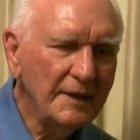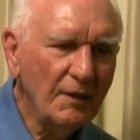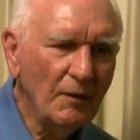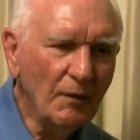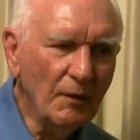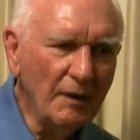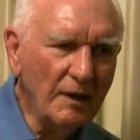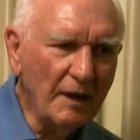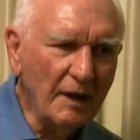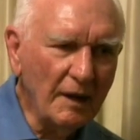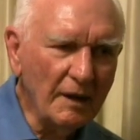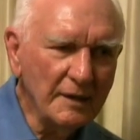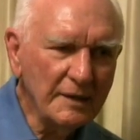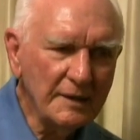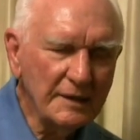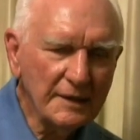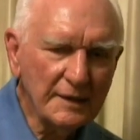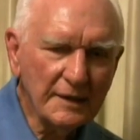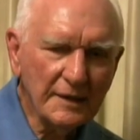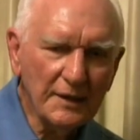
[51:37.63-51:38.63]
Well,
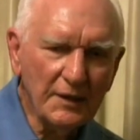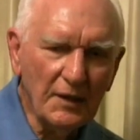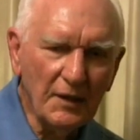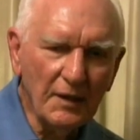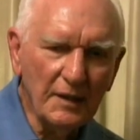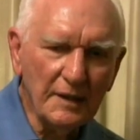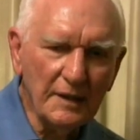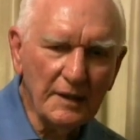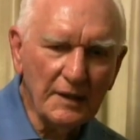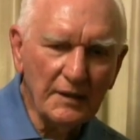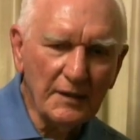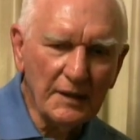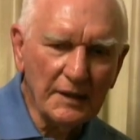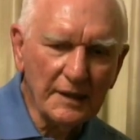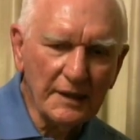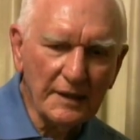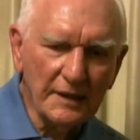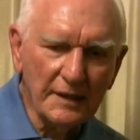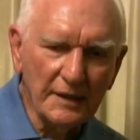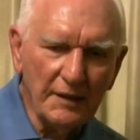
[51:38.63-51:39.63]
yeah,
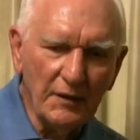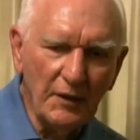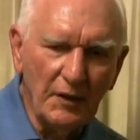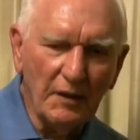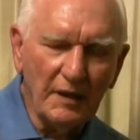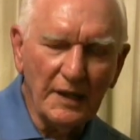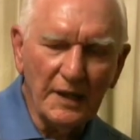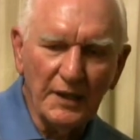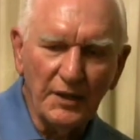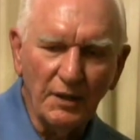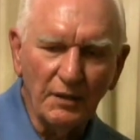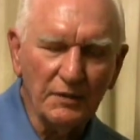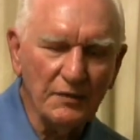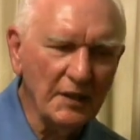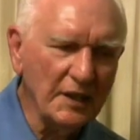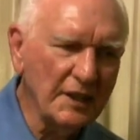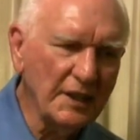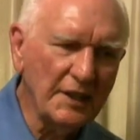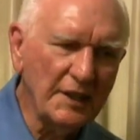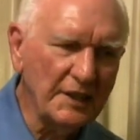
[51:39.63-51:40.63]
you really don't
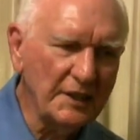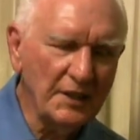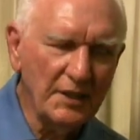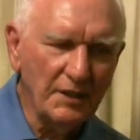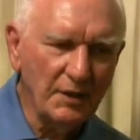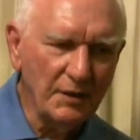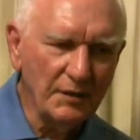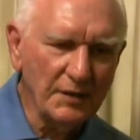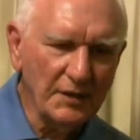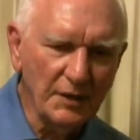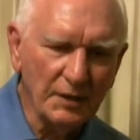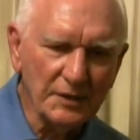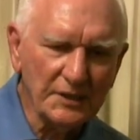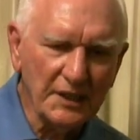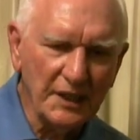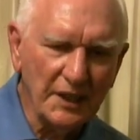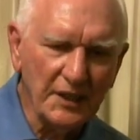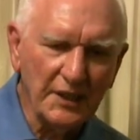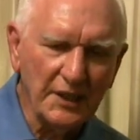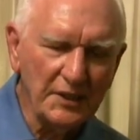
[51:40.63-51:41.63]
really, you know, those
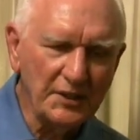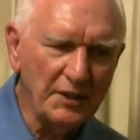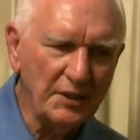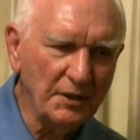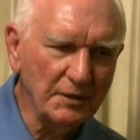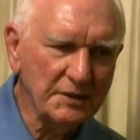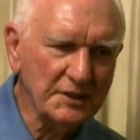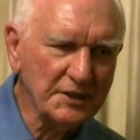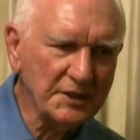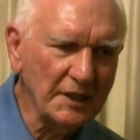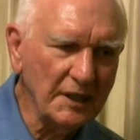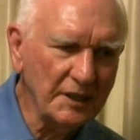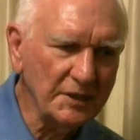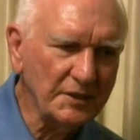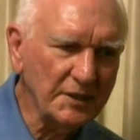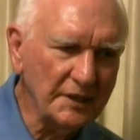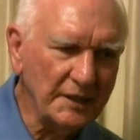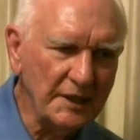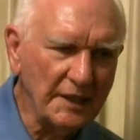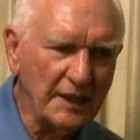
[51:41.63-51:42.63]
kind of things you don't discuss
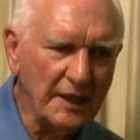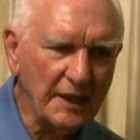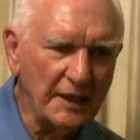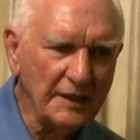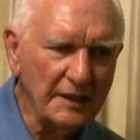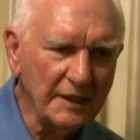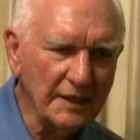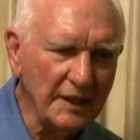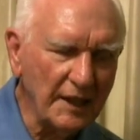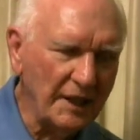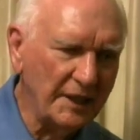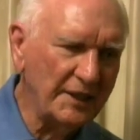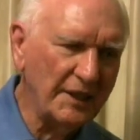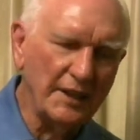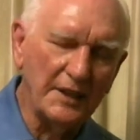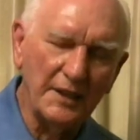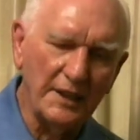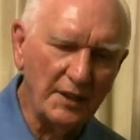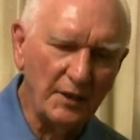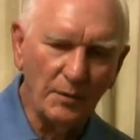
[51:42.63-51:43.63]
that. I
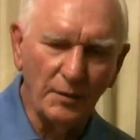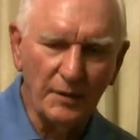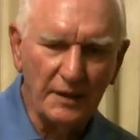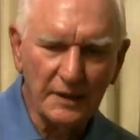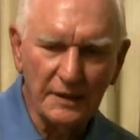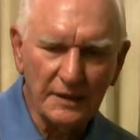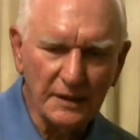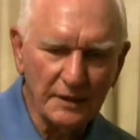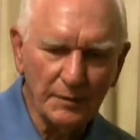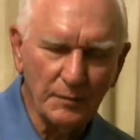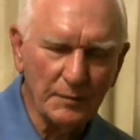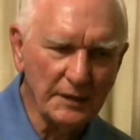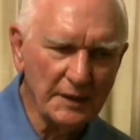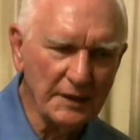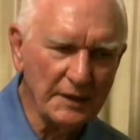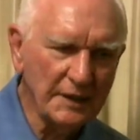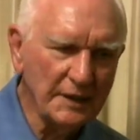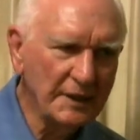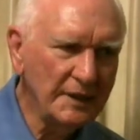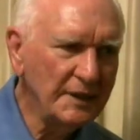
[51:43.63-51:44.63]
didn't anyway. Yeah.
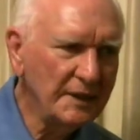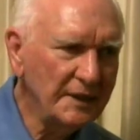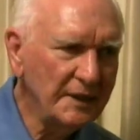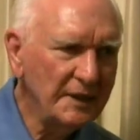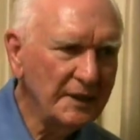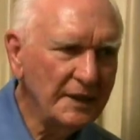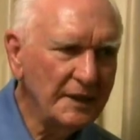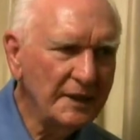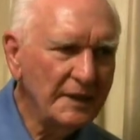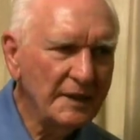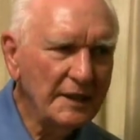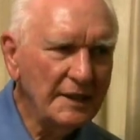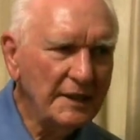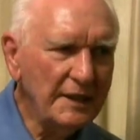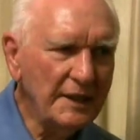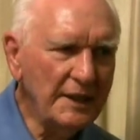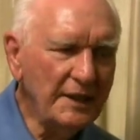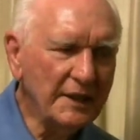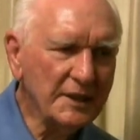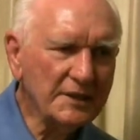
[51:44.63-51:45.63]
Mm-hmm.
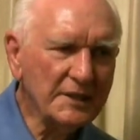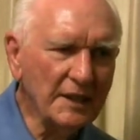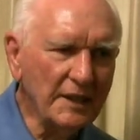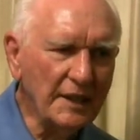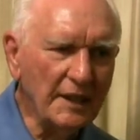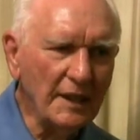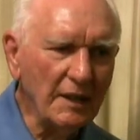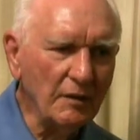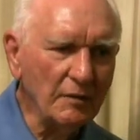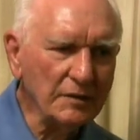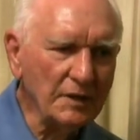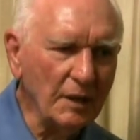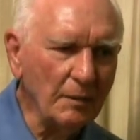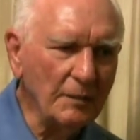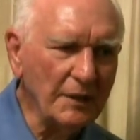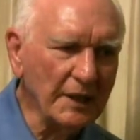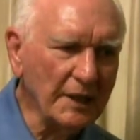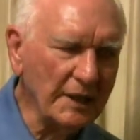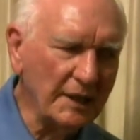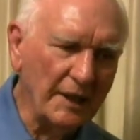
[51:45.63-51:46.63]
He just said, Al, I'm
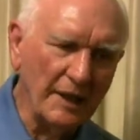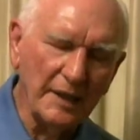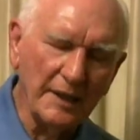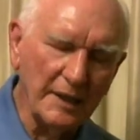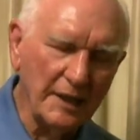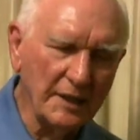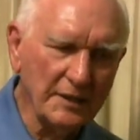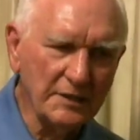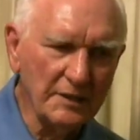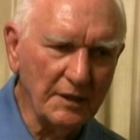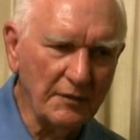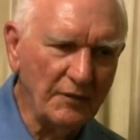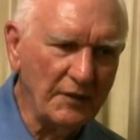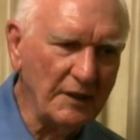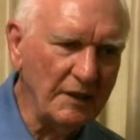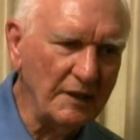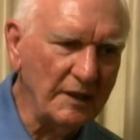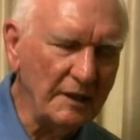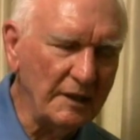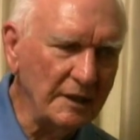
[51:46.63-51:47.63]
making out, and I said,
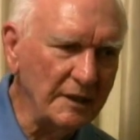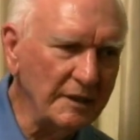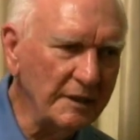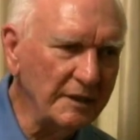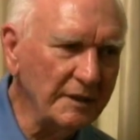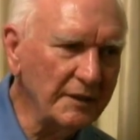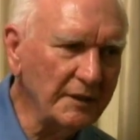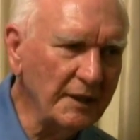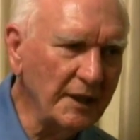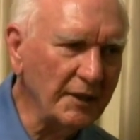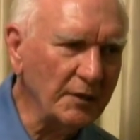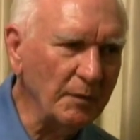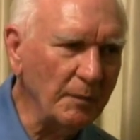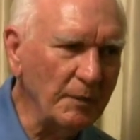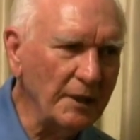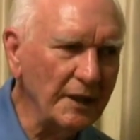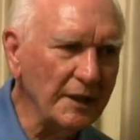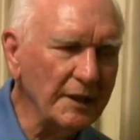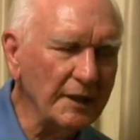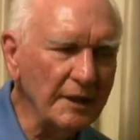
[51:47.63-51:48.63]
fine. That's
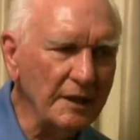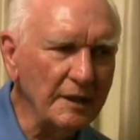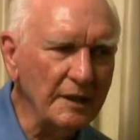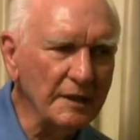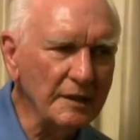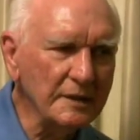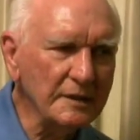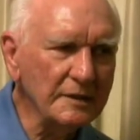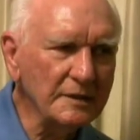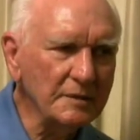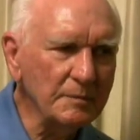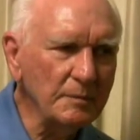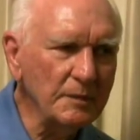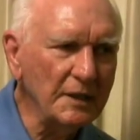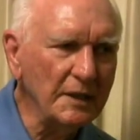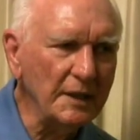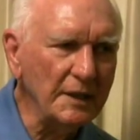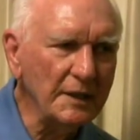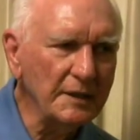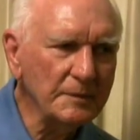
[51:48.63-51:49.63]
about it. Okay.
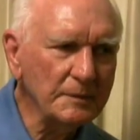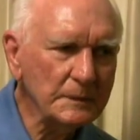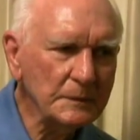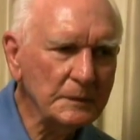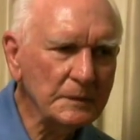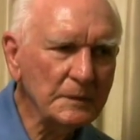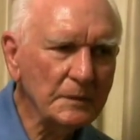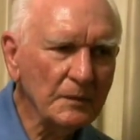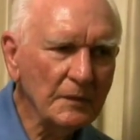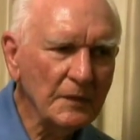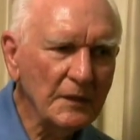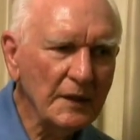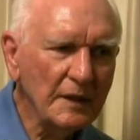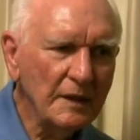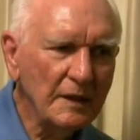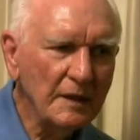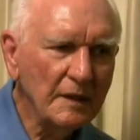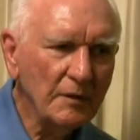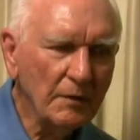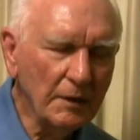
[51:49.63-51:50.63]
But
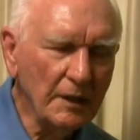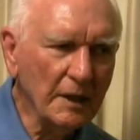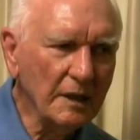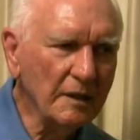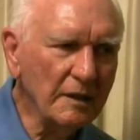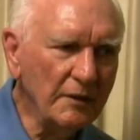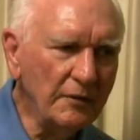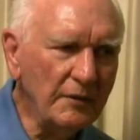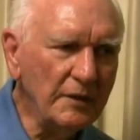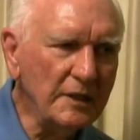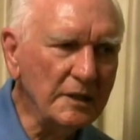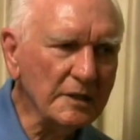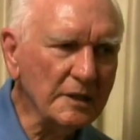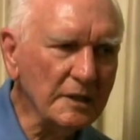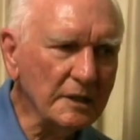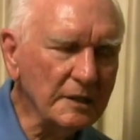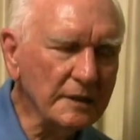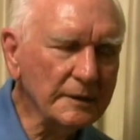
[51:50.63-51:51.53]
we had a good visit.